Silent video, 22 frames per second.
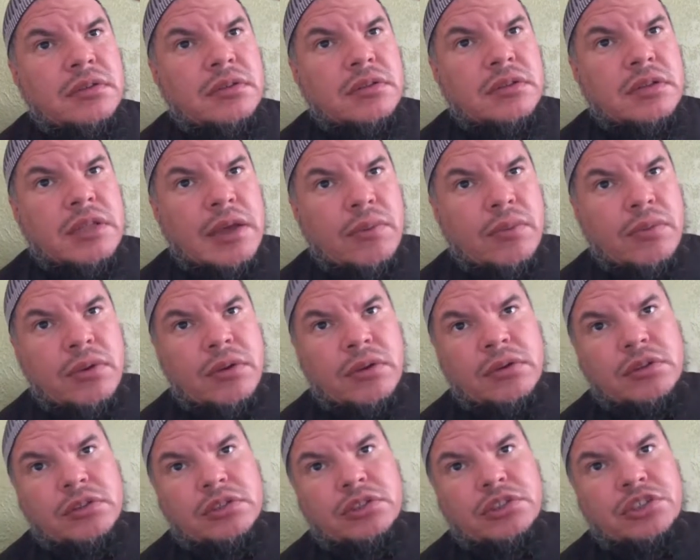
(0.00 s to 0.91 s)
that
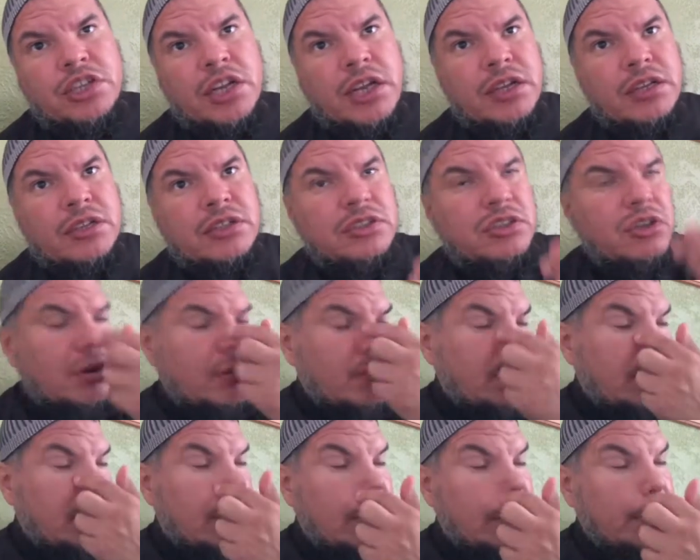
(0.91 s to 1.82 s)
will challenge our
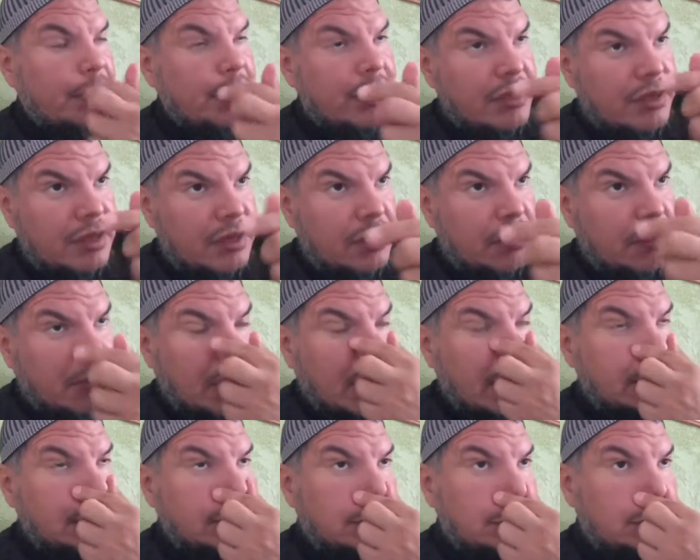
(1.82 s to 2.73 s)
ability to
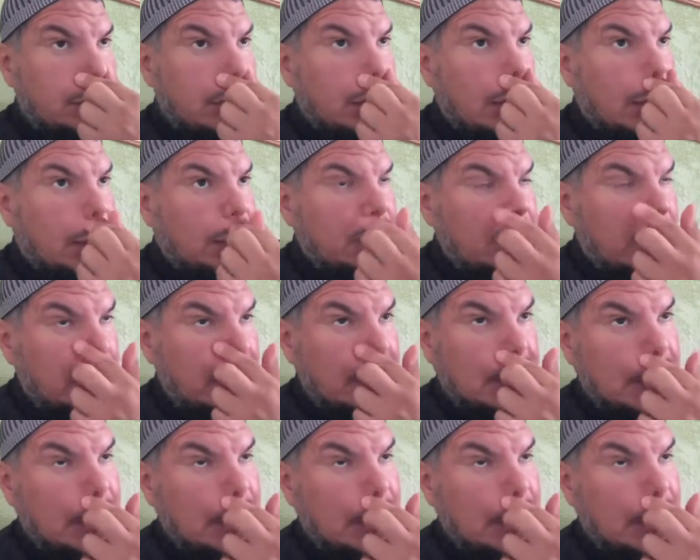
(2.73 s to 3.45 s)
practice the hadith?